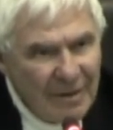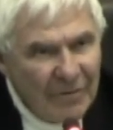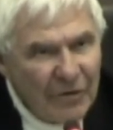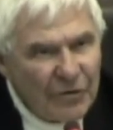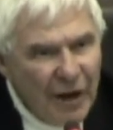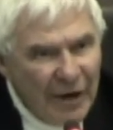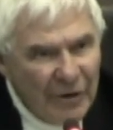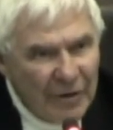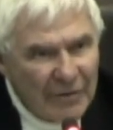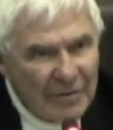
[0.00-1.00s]
They're tired
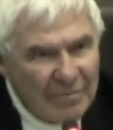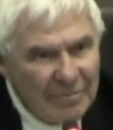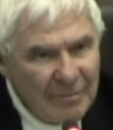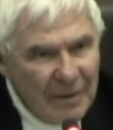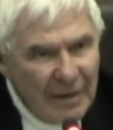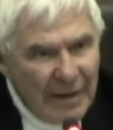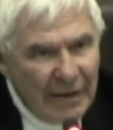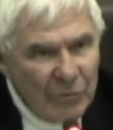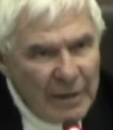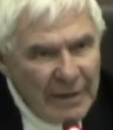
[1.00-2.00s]
of it.
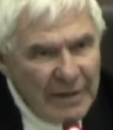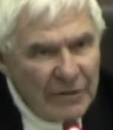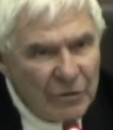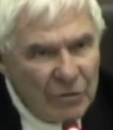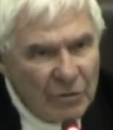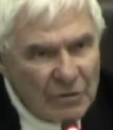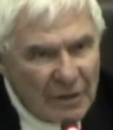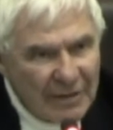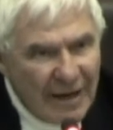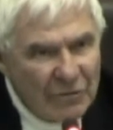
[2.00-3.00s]
And we need to do as
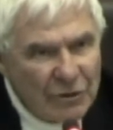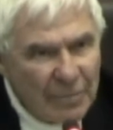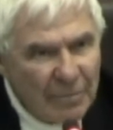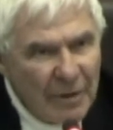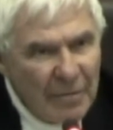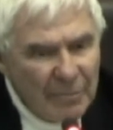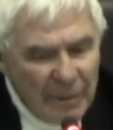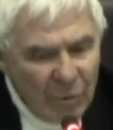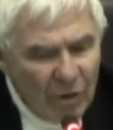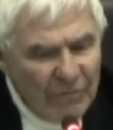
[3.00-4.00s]
a township be
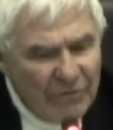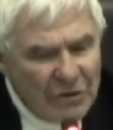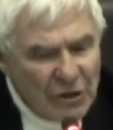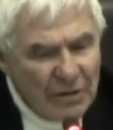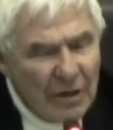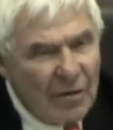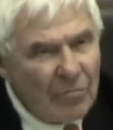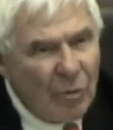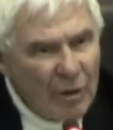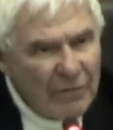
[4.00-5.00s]
more efficient,
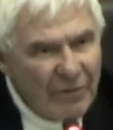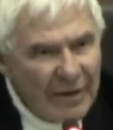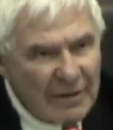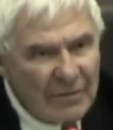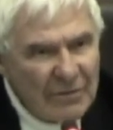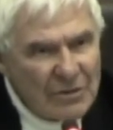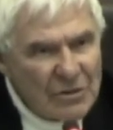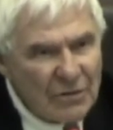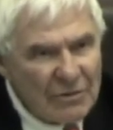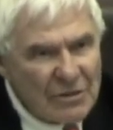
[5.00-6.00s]
more effective in the
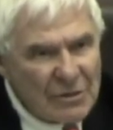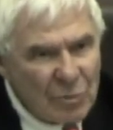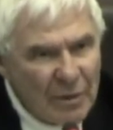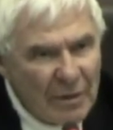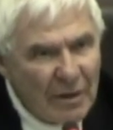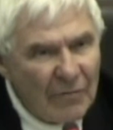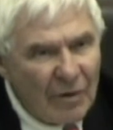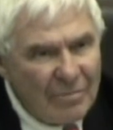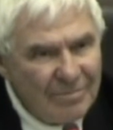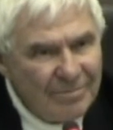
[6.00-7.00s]
services we deliver
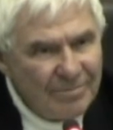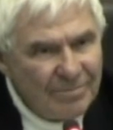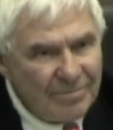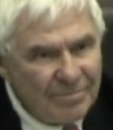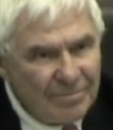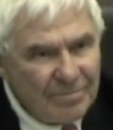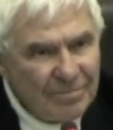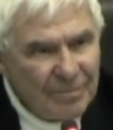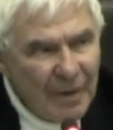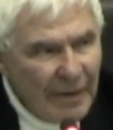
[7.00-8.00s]

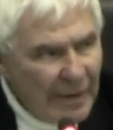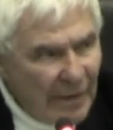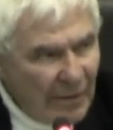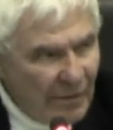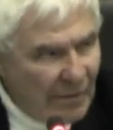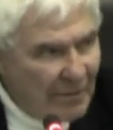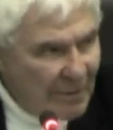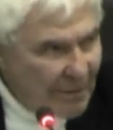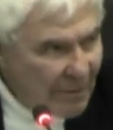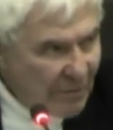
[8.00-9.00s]
and
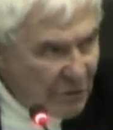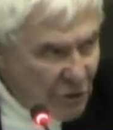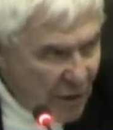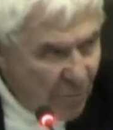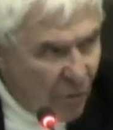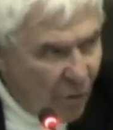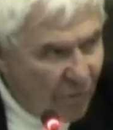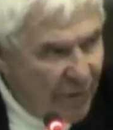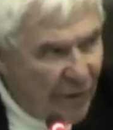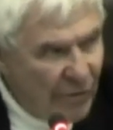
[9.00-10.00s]
the gentlemen over
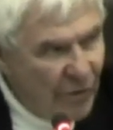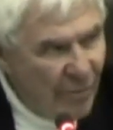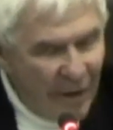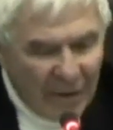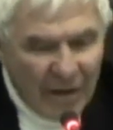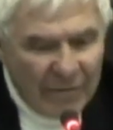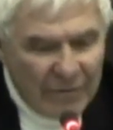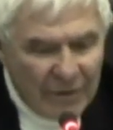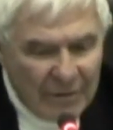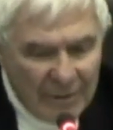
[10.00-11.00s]
there to my
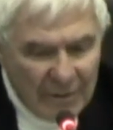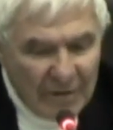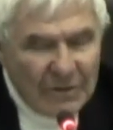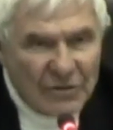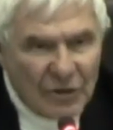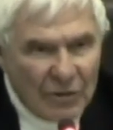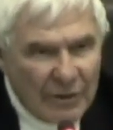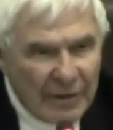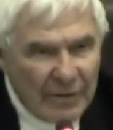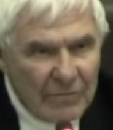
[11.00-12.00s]
left certainly
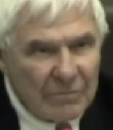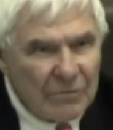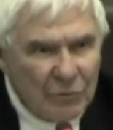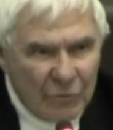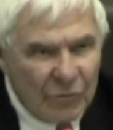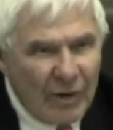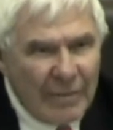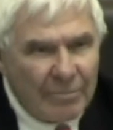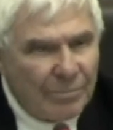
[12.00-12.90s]
are great.